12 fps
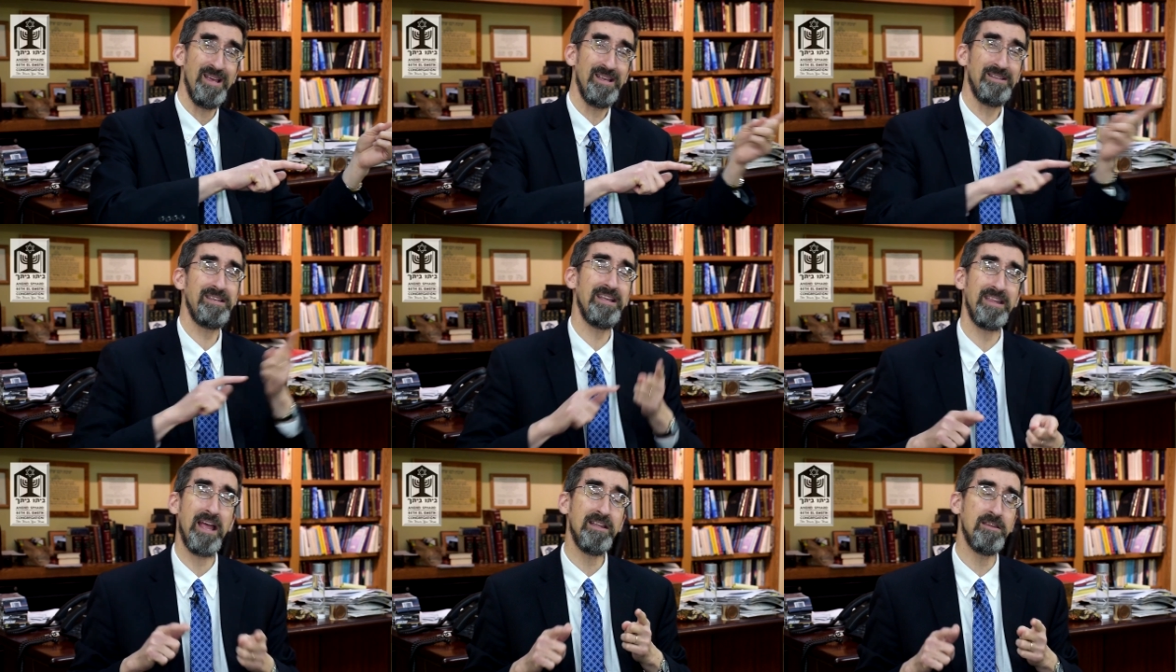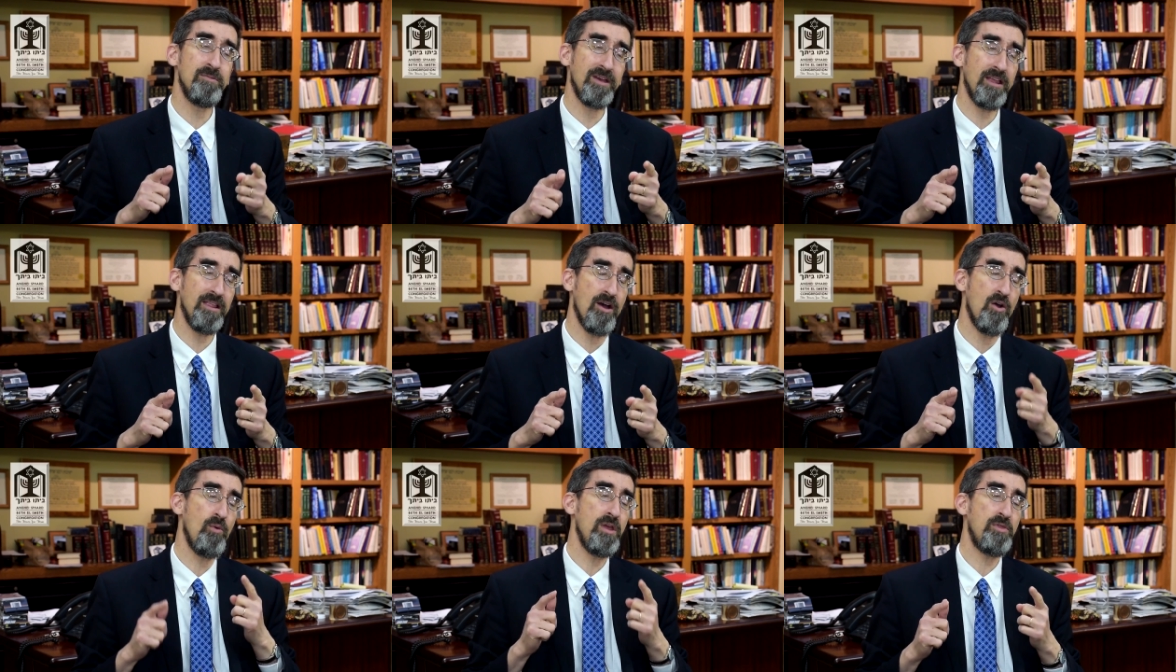You see, at the end of the
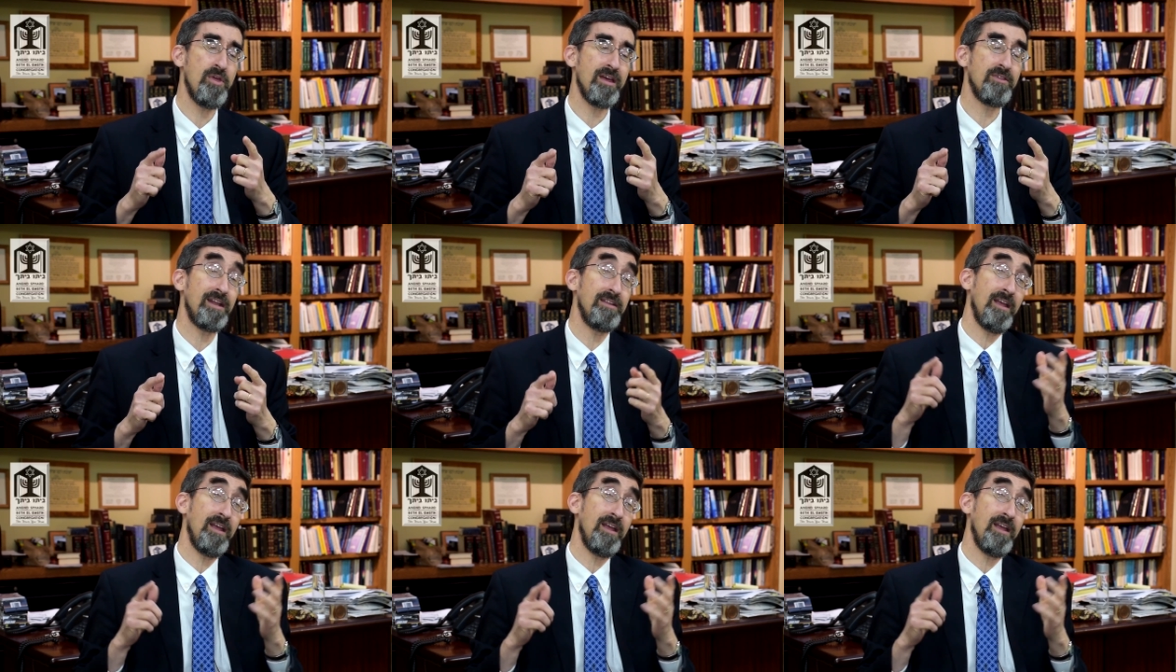Megillah, we think that at